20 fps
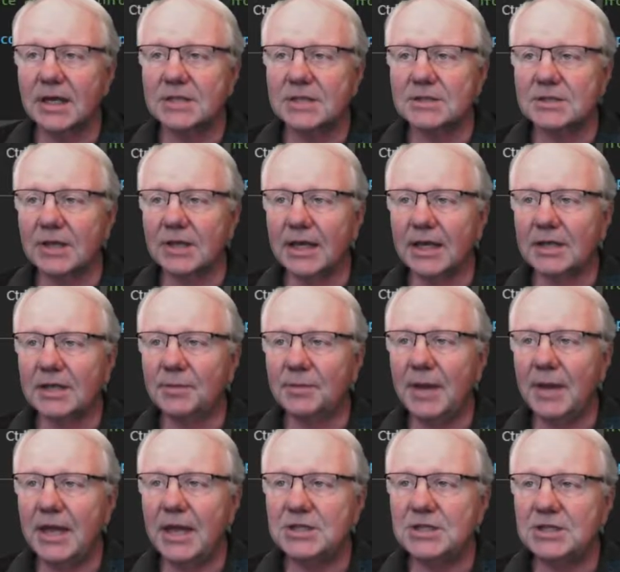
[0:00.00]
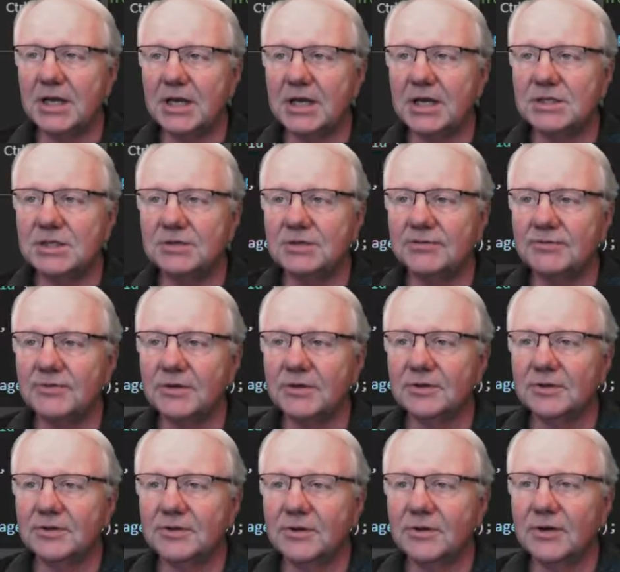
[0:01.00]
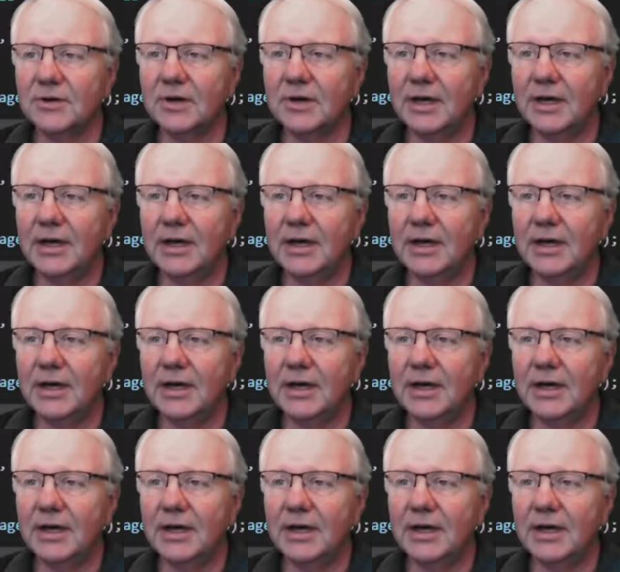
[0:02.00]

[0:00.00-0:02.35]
So like the pagiation filter